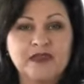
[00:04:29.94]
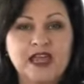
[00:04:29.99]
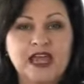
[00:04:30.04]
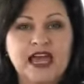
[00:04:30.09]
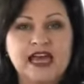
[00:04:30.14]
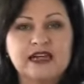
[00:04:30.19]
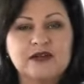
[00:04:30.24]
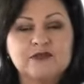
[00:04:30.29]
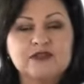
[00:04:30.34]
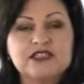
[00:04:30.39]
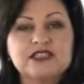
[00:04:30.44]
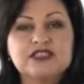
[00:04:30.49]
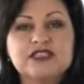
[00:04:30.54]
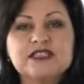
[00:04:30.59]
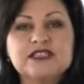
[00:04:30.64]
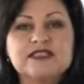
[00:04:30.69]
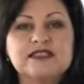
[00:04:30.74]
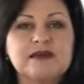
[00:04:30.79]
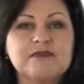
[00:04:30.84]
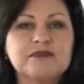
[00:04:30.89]
And it was
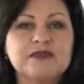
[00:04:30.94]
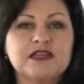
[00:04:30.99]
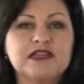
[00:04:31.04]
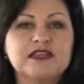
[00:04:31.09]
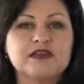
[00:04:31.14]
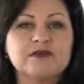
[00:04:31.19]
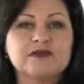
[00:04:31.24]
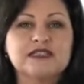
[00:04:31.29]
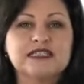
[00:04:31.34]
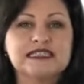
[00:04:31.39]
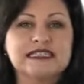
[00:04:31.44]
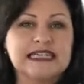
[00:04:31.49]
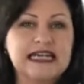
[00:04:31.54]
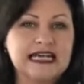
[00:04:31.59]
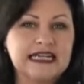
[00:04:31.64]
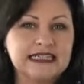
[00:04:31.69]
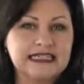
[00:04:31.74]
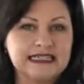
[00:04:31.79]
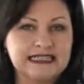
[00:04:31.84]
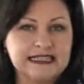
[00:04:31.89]
just something that was a
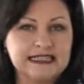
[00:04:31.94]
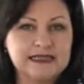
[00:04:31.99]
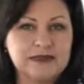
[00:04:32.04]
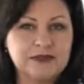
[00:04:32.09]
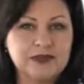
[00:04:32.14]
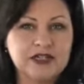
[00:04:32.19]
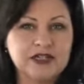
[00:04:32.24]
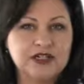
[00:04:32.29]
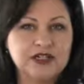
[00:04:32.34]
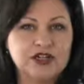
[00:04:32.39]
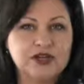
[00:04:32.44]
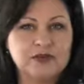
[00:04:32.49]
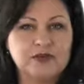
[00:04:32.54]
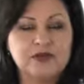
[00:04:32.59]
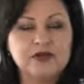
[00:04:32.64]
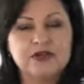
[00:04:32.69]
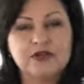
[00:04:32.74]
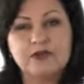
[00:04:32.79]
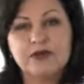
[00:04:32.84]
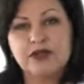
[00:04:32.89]
daily discipline. You can
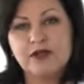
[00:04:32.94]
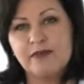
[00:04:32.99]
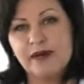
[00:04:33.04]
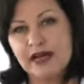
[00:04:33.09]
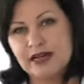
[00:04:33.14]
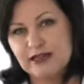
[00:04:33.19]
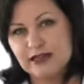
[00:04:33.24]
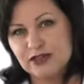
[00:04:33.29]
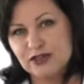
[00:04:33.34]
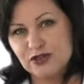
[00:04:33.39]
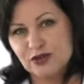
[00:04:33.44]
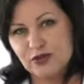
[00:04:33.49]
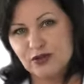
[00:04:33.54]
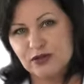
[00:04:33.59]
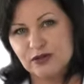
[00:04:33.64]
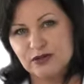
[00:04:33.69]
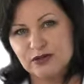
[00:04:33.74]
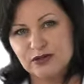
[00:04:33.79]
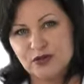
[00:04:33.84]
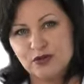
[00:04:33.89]
put them on the back of the
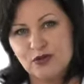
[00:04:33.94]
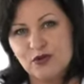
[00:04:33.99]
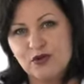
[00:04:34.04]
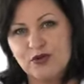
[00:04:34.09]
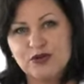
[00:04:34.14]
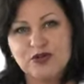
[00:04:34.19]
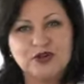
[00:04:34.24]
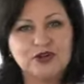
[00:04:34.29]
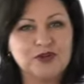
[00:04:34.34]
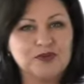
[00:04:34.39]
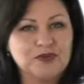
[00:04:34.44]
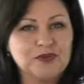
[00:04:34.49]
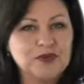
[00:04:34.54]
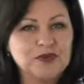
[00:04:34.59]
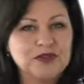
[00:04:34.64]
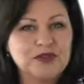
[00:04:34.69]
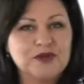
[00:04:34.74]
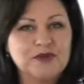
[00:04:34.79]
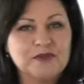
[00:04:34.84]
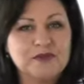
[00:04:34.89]
toilet door, you can
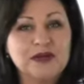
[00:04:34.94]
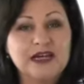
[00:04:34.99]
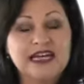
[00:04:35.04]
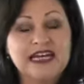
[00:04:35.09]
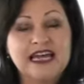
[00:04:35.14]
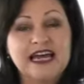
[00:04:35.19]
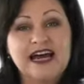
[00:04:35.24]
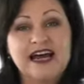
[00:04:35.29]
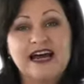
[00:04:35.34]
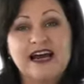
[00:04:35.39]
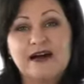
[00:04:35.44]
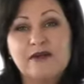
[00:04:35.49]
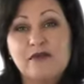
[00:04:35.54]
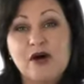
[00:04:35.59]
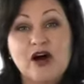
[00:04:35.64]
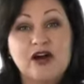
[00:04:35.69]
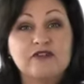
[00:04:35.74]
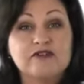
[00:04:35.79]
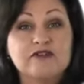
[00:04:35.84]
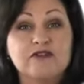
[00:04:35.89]
put them,
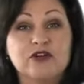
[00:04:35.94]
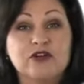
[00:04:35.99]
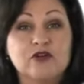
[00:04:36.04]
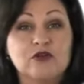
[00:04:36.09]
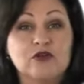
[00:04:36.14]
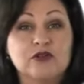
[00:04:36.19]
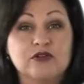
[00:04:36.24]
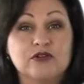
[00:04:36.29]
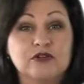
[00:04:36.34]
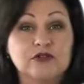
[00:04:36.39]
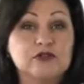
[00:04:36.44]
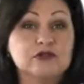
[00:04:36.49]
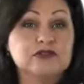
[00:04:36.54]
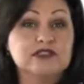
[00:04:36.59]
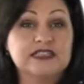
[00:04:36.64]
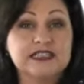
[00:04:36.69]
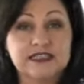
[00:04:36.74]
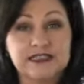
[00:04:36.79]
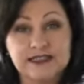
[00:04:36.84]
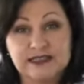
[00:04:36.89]
I've recorded all
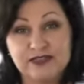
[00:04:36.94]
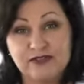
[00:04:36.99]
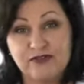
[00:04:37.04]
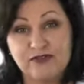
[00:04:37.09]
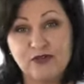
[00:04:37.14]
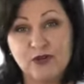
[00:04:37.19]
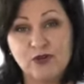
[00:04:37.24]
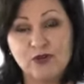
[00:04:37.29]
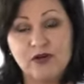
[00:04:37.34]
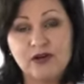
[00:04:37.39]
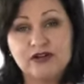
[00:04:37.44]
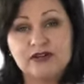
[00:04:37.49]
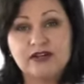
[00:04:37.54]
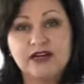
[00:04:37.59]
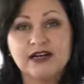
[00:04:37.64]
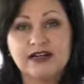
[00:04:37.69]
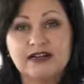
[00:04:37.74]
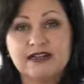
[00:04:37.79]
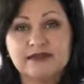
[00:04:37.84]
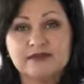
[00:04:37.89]
64
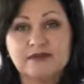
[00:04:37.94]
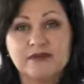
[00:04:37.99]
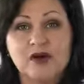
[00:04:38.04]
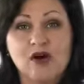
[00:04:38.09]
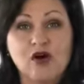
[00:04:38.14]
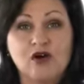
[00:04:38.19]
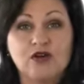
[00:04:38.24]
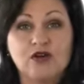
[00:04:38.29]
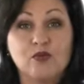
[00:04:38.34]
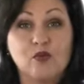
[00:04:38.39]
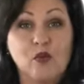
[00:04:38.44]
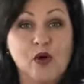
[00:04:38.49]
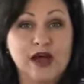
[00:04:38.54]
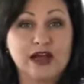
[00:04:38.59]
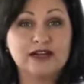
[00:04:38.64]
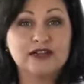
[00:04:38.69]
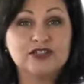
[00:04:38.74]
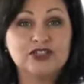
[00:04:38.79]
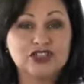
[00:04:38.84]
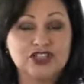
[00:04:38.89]
on
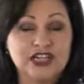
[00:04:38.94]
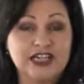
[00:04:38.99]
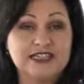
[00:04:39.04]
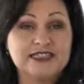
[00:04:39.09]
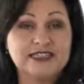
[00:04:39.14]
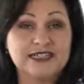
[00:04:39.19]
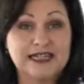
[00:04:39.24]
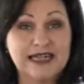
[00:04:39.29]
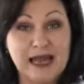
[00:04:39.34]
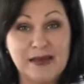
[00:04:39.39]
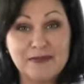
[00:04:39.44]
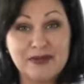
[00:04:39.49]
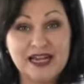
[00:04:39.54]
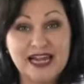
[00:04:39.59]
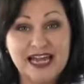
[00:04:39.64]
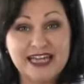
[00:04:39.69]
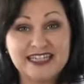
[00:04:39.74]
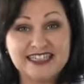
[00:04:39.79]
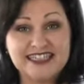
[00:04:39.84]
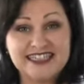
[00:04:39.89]
one sheet and
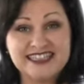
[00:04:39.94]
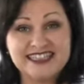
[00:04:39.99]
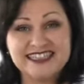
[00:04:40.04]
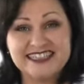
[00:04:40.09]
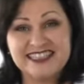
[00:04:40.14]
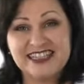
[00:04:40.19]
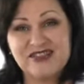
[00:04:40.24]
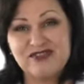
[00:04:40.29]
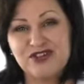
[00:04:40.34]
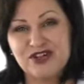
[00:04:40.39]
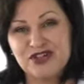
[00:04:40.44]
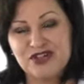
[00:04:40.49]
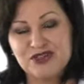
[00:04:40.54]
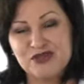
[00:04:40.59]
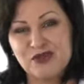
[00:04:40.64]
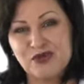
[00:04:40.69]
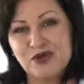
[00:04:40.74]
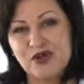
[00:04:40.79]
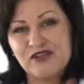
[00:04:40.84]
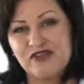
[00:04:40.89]
laminated it and given it
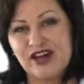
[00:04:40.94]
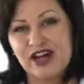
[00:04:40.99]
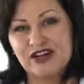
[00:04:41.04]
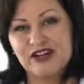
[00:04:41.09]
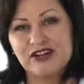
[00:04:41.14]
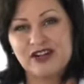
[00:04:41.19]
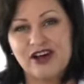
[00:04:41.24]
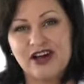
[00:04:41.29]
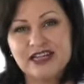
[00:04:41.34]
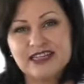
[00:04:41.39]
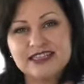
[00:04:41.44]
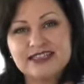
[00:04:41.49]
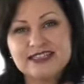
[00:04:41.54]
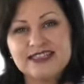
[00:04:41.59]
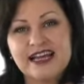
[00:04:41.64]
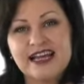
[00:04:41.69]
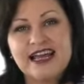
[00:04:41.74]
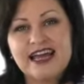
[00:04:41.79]
to all of our clients.